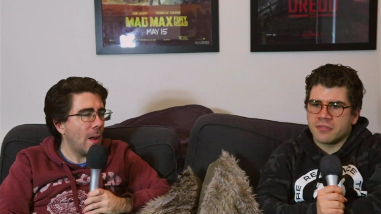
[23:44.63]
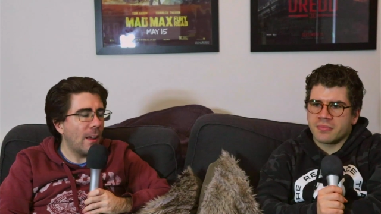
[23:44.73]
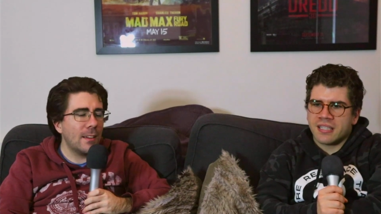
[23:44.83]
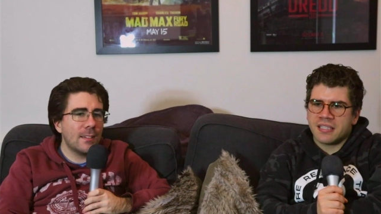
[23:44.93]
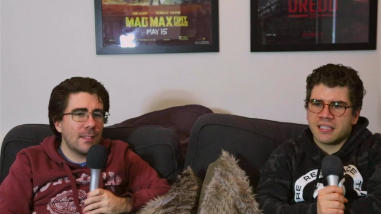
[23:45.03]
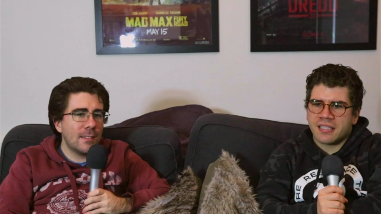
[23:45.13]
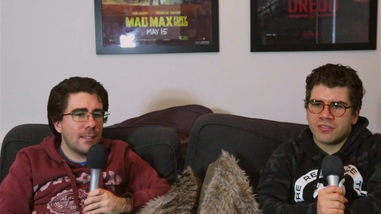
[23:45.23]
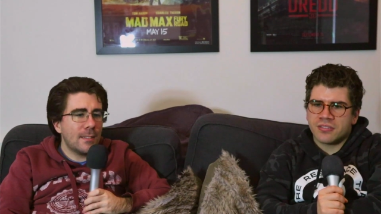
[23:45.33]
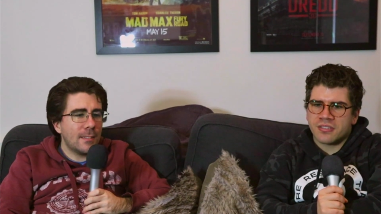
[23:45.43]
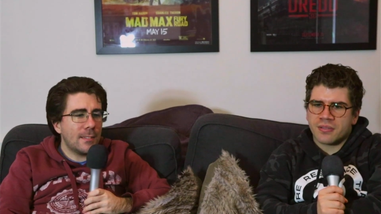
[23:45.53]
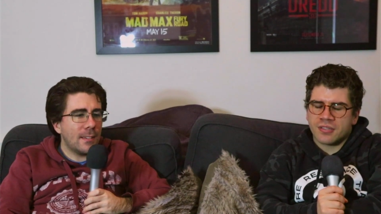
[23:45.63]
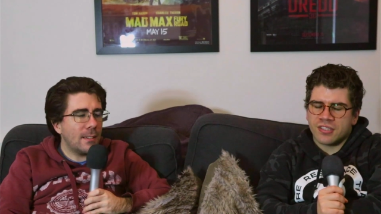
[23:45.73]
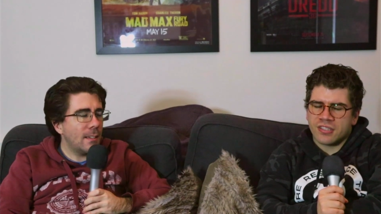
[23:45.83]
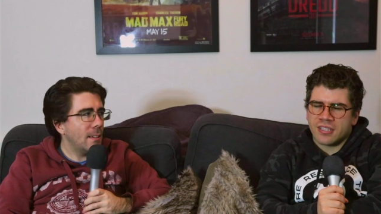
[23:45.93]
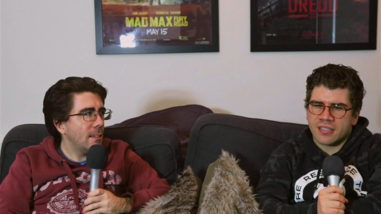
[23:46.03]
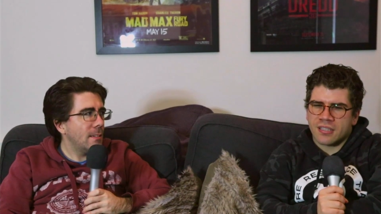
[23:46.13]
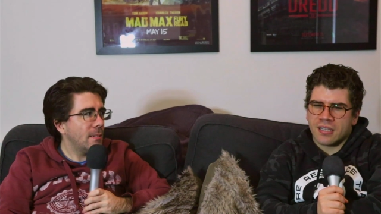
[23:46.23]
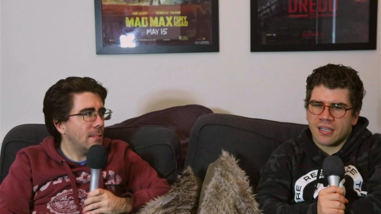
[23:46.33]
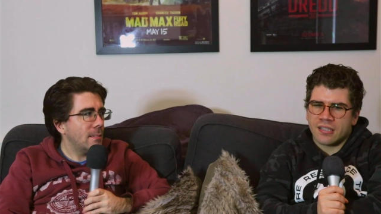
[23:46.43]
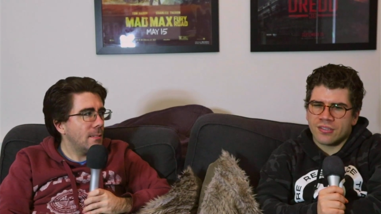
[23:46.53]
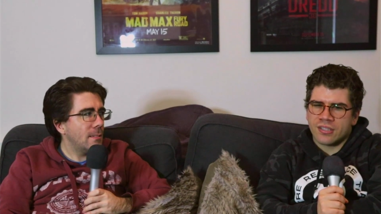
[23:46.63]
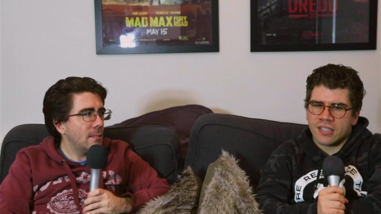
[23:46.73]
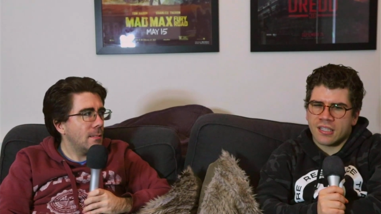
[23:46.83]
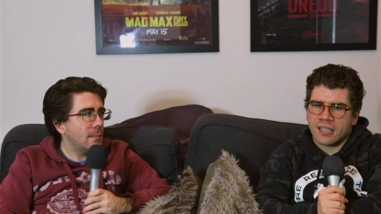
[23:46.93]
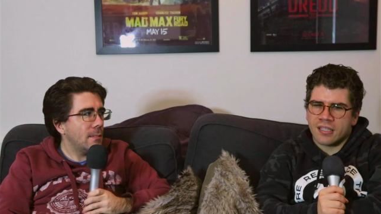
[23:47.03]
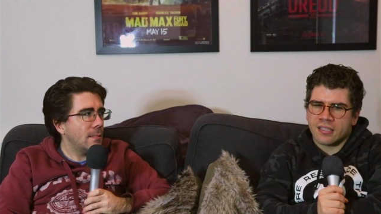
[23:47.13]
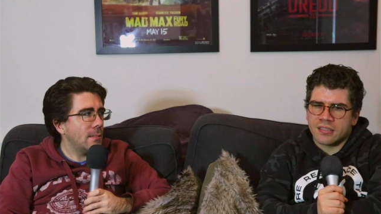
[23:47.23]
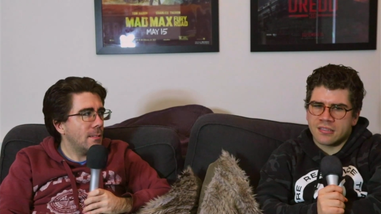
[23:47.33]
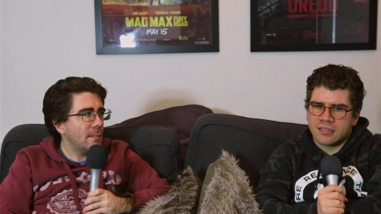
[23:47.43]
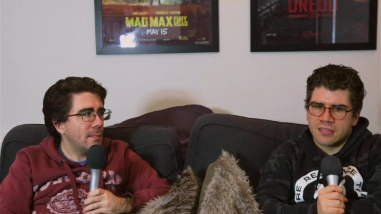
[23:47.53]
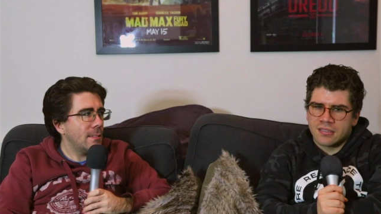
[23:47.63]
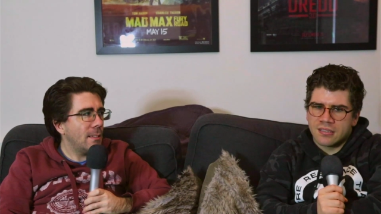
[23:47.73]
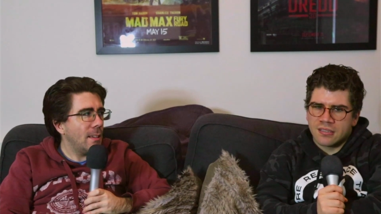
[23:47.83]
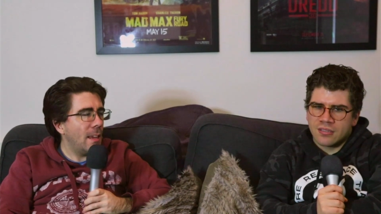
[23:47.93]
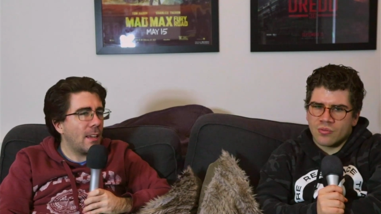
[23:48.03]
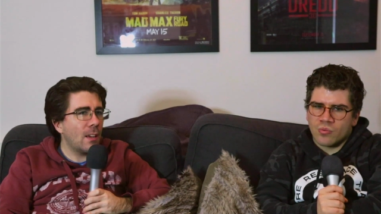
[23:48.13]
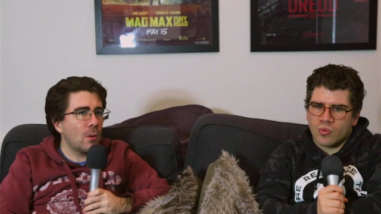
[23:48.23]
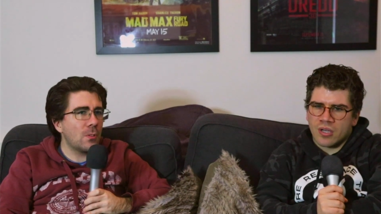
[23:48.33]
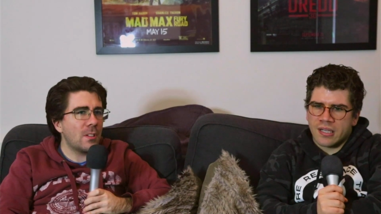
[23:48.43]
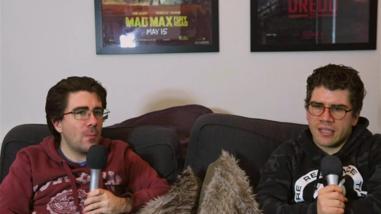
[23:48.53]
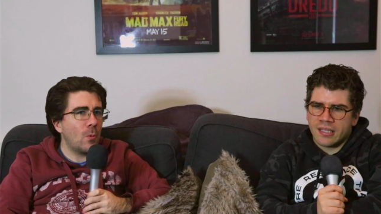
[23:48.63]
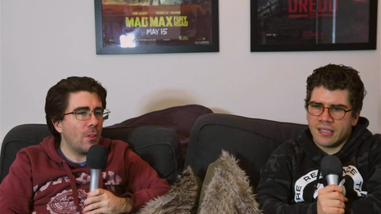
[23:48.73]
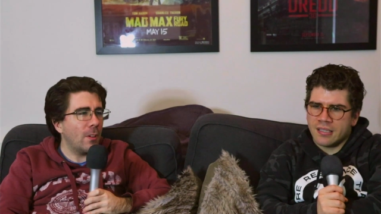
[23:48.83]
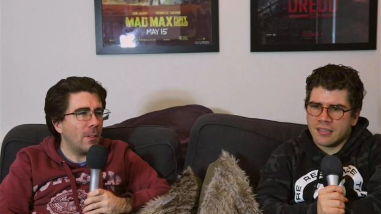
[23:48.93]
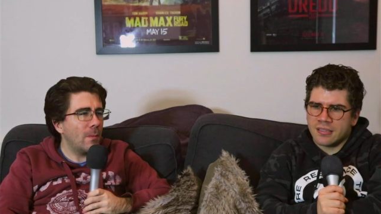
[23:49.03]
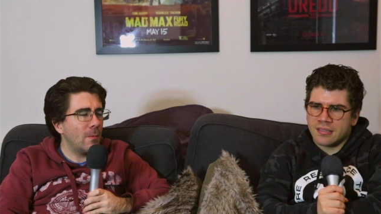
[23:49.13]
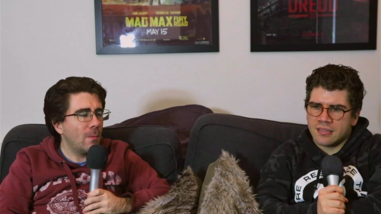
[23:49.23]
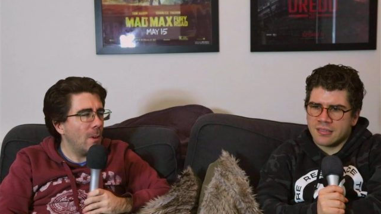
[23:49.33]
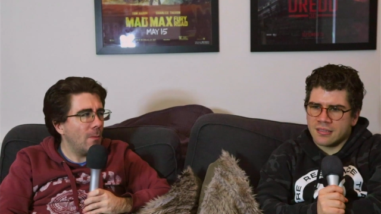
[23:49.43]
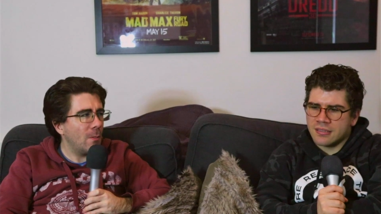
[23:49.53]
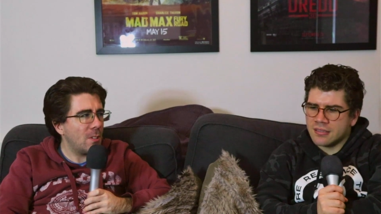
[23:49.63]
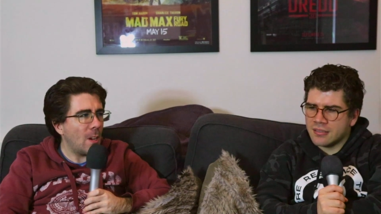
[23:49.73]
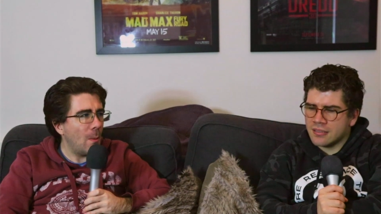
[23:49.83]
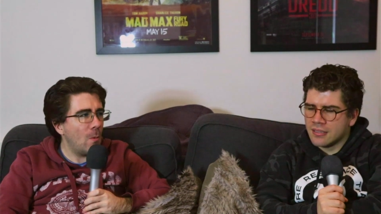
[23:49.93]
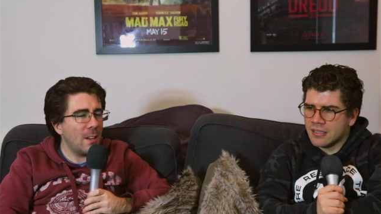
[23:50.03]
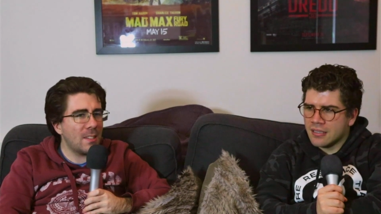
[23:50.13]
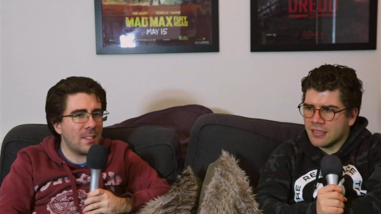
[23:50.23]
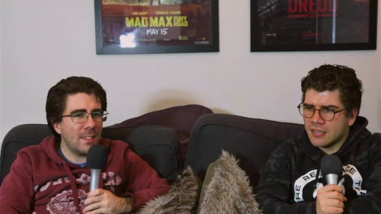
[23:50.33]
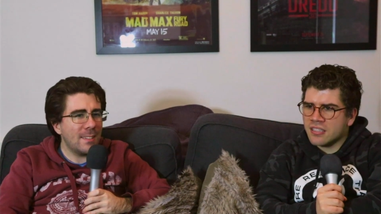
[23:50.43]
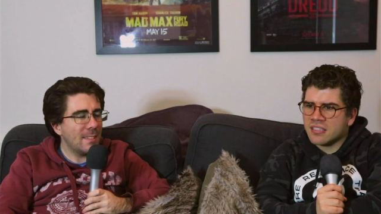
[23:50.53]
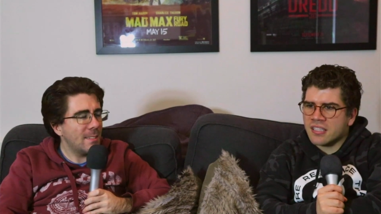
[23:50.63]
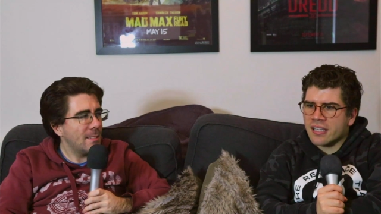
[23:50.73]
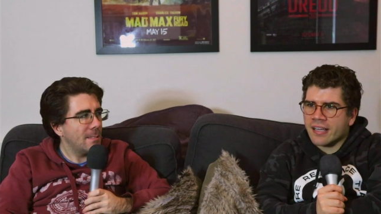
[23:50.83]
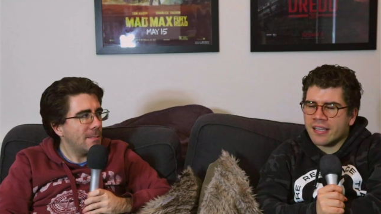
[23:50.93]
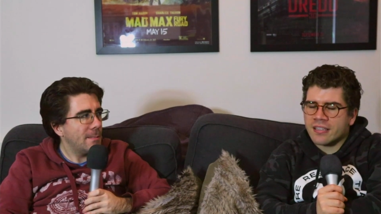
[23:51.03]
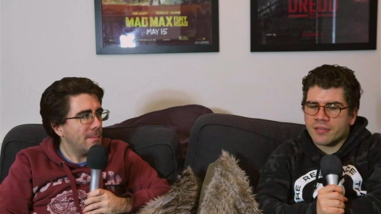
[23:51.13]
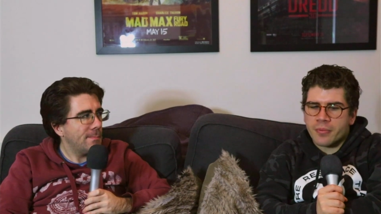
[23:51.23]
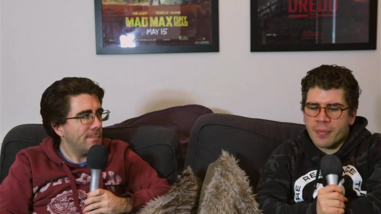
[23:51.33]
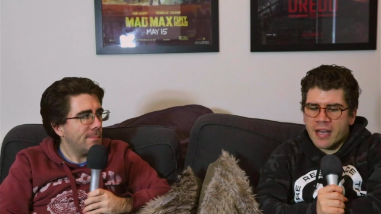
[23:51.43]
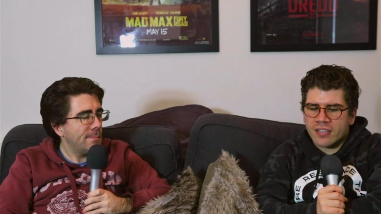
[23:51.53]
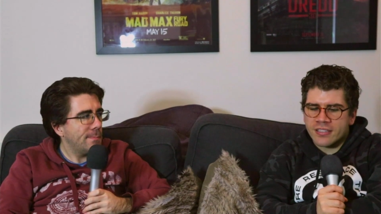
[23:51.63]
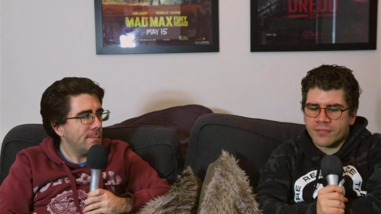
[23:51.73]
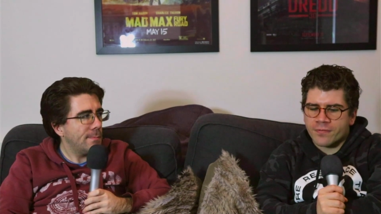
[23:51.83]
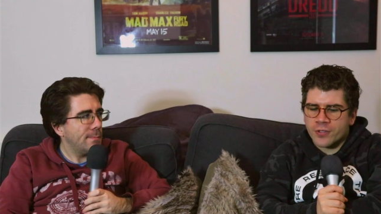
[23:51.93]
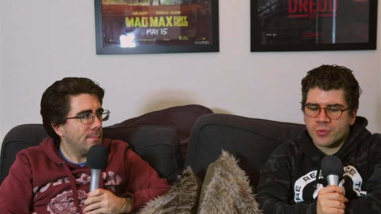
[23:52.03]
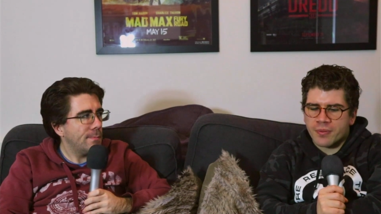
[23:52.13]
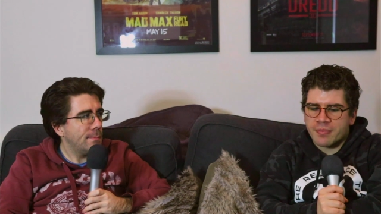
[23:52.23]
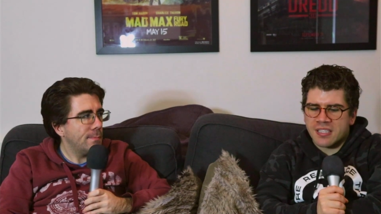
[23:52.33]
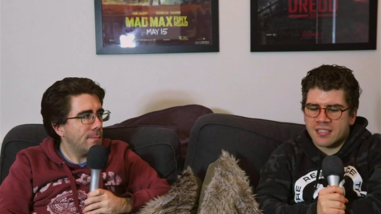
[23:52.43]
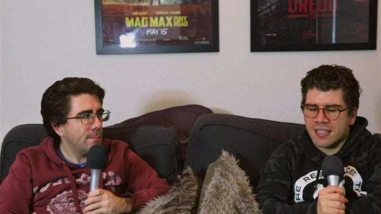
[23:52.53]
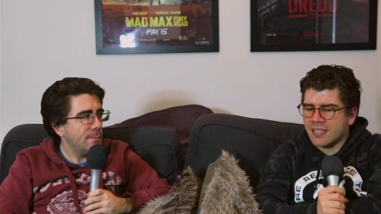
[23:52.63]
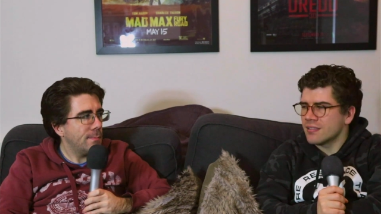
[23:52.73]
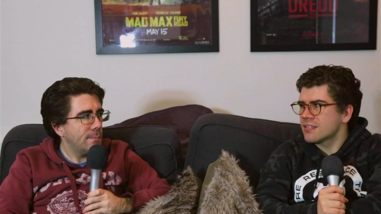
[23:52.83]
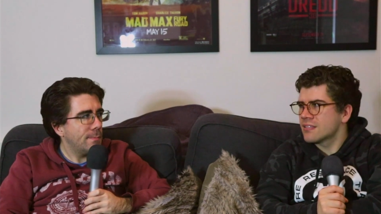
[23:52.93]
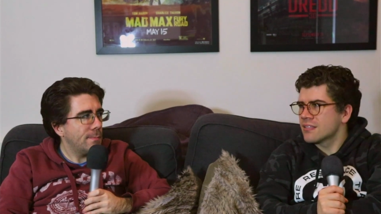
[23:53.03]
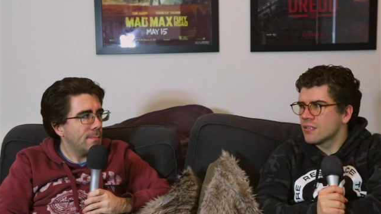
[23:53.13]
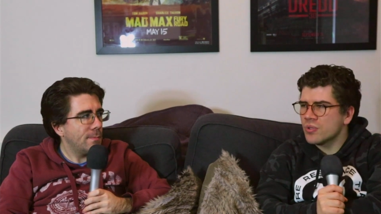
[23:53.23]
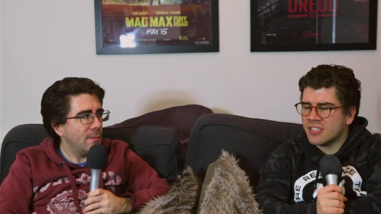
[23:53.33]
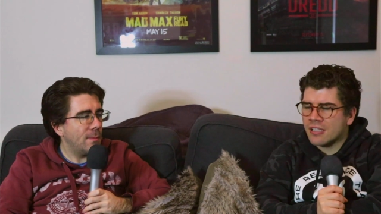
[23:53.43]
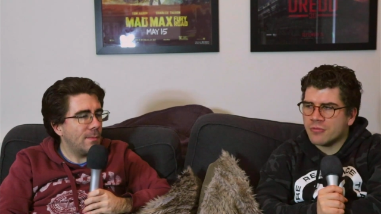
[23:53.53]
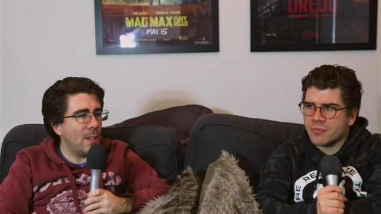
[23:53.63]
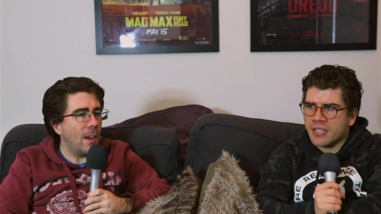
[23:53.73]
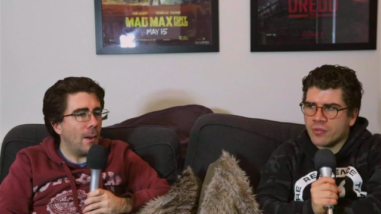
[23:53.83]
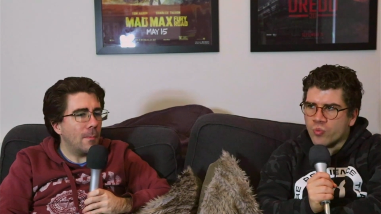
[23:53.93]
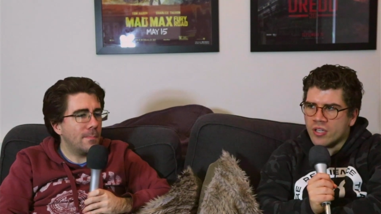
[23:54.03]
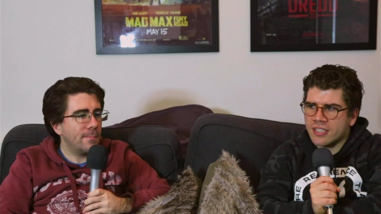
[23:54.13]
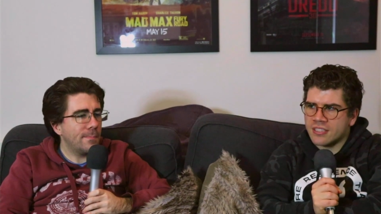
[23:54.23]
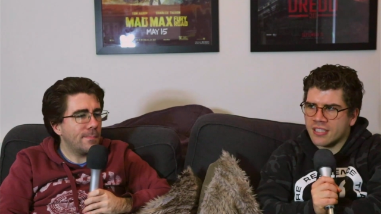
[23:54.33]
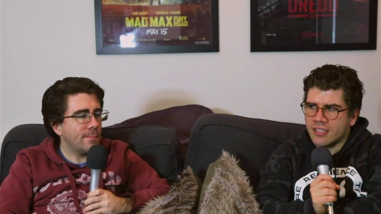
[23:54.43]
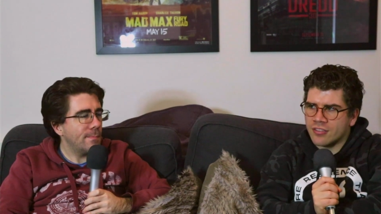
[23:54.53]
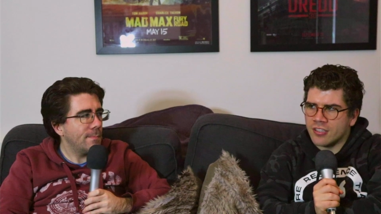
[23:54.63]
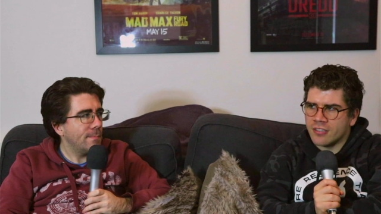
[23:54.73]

Speaker 1: So and he kills it, and you're like, I don't get it. Kills Why? him with
Speaker 2: it reason. The,
Speaker 1: again, the, the bad guy in the first one made sense. With some of them, yeah. he wanted to kill them.